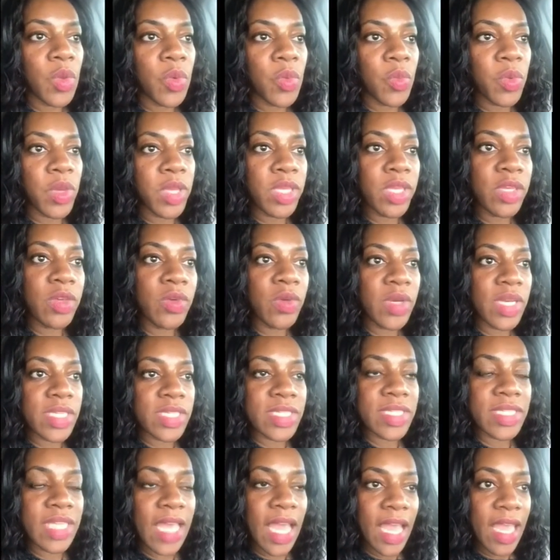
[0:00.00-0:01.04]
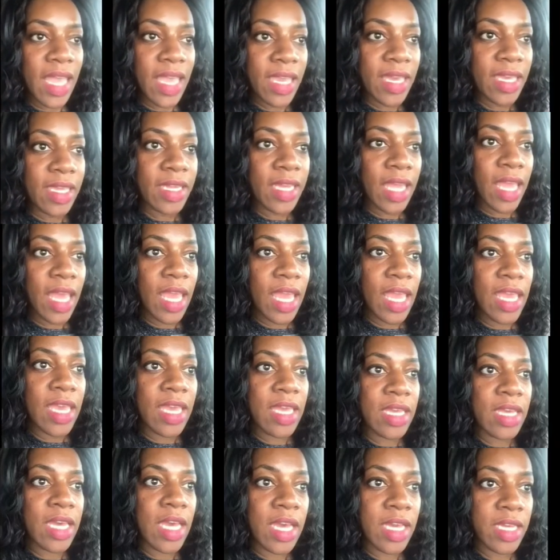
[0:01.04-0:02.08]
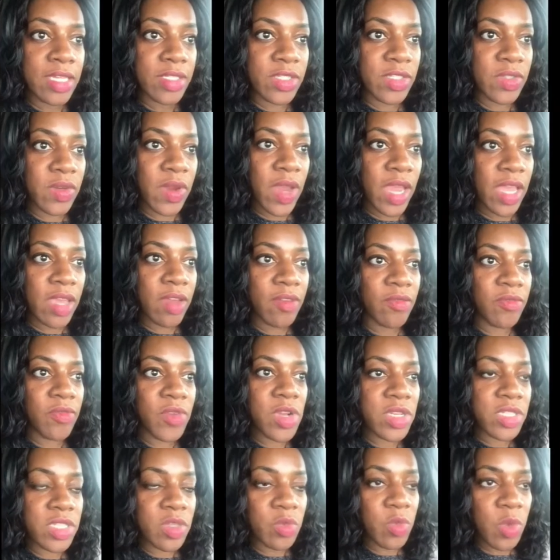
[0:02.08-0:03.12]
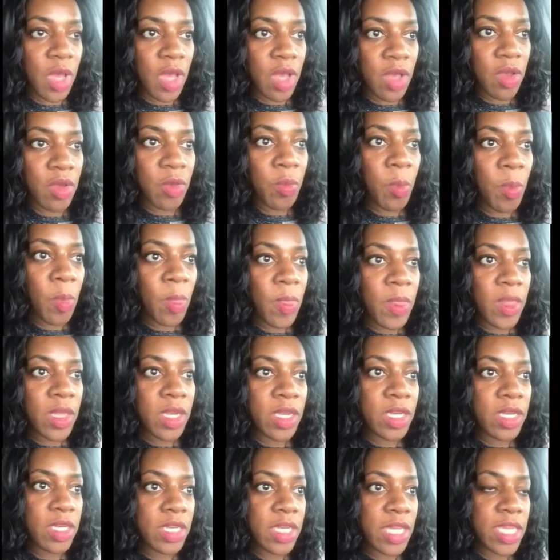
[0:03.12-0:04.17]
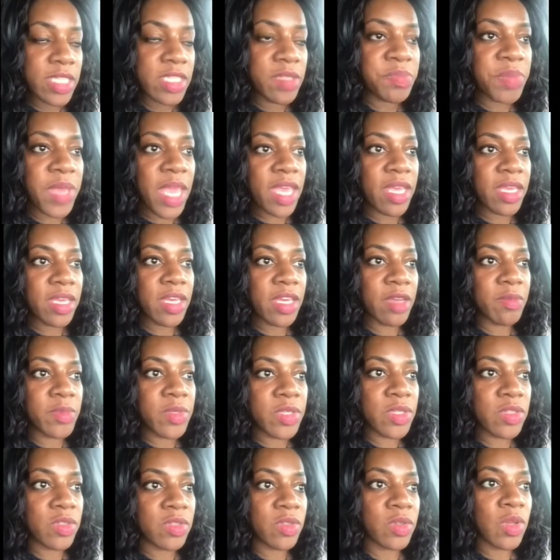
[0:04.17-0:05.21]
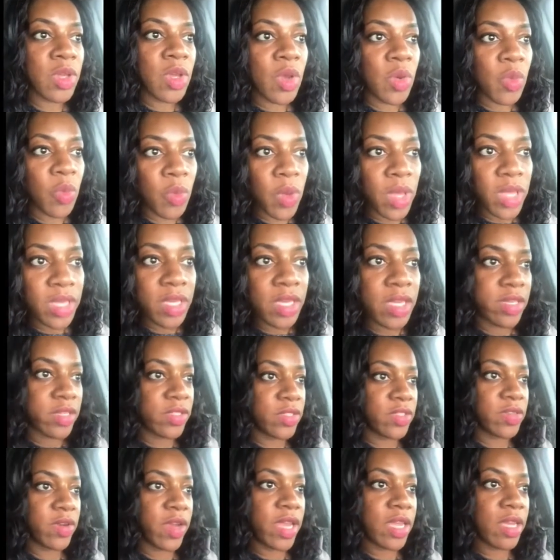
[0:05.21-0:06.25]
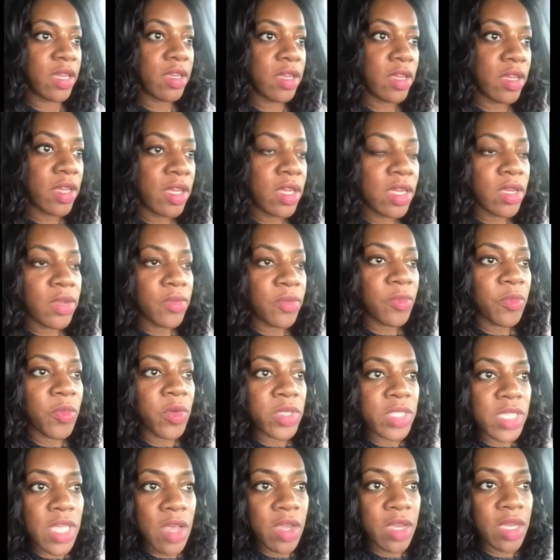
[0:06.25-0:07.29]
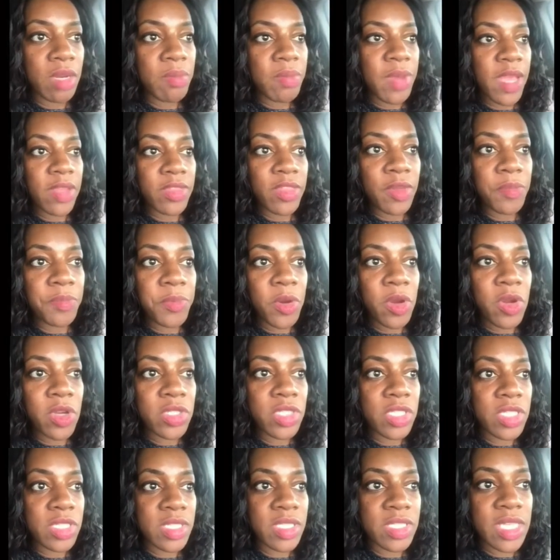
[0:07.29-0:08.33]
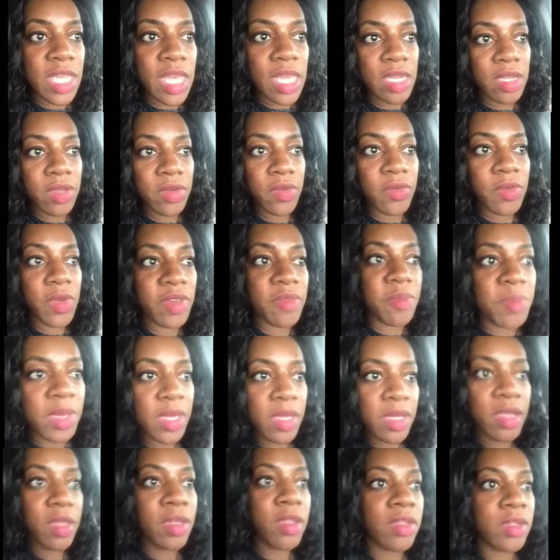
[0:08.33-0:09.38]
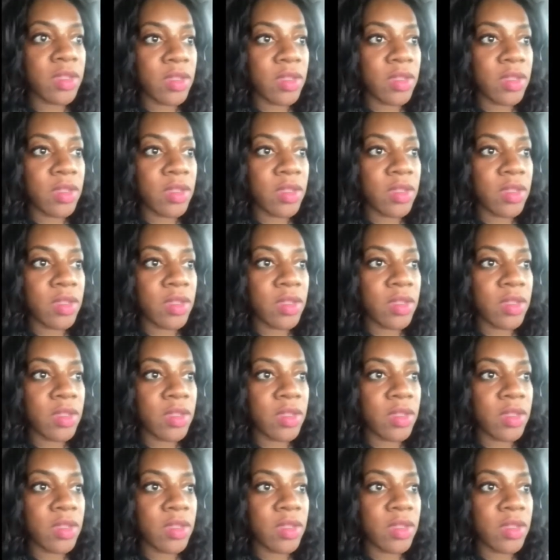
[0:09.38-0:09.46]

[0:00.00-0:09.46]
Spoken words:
When you assign a contract, first of all, let's back up to what contract. We're talking about the purchase-sale agreement.